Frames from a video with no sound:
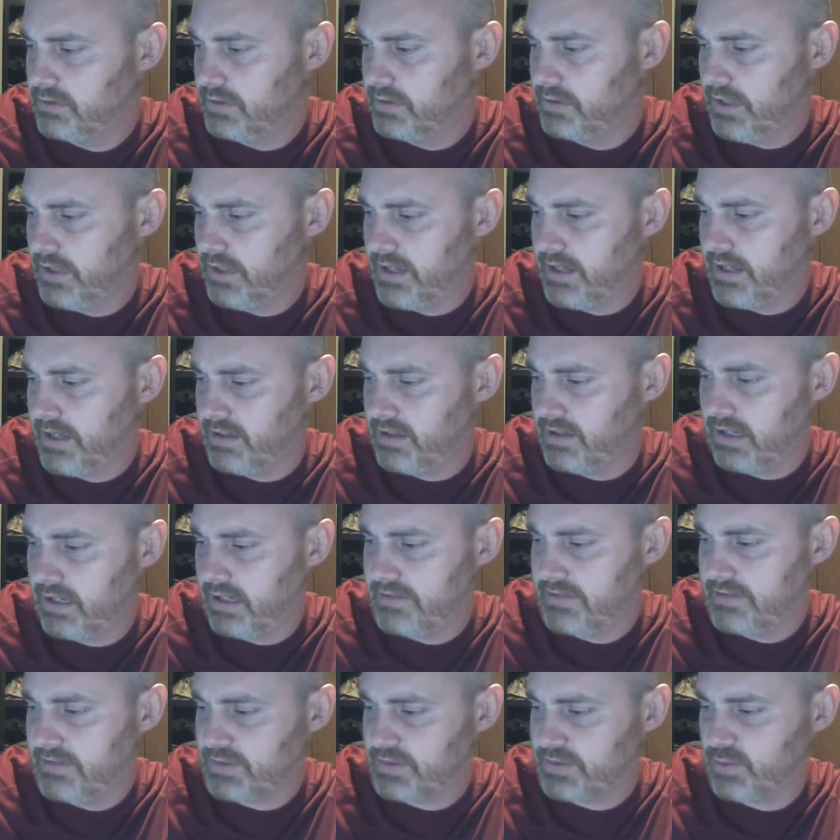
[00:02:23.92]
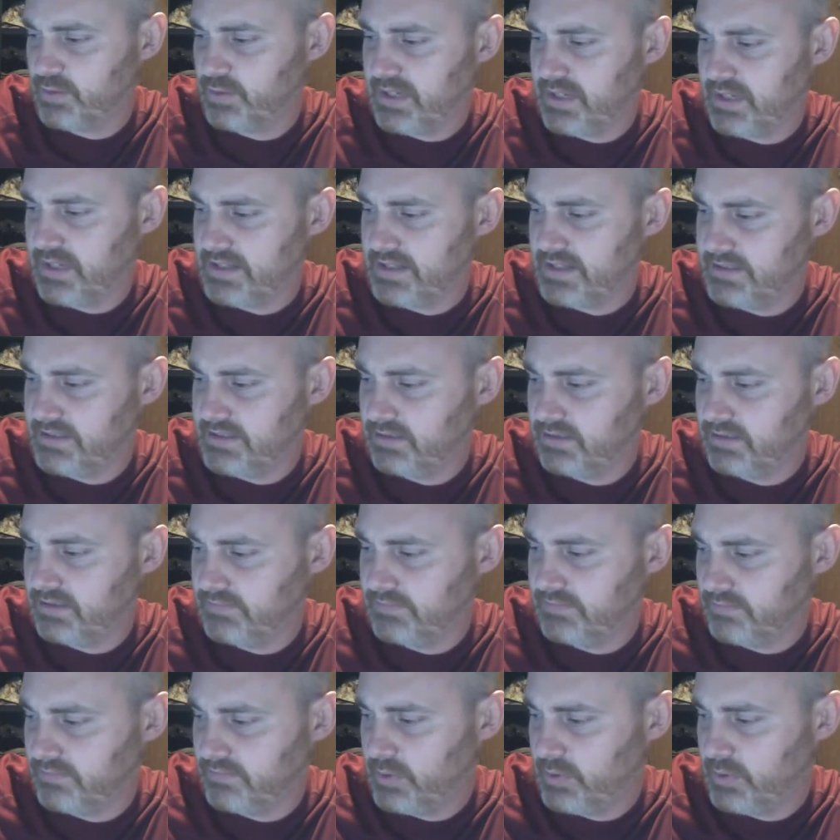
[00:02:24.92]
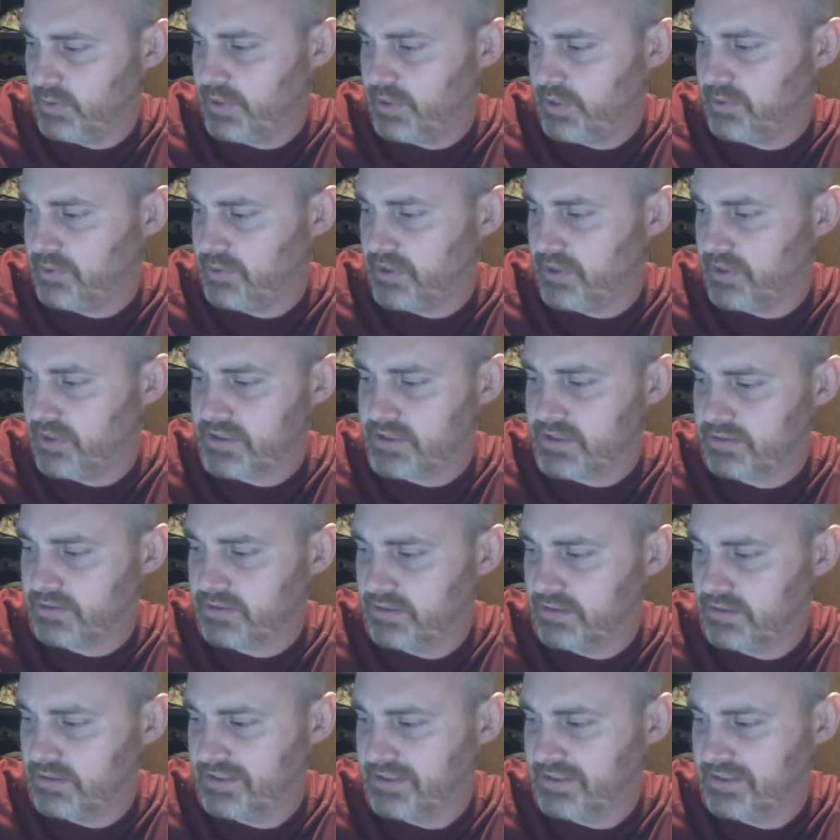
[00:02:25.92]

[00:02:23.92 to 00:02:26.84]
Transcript: And it obviously would be ideal if we were in person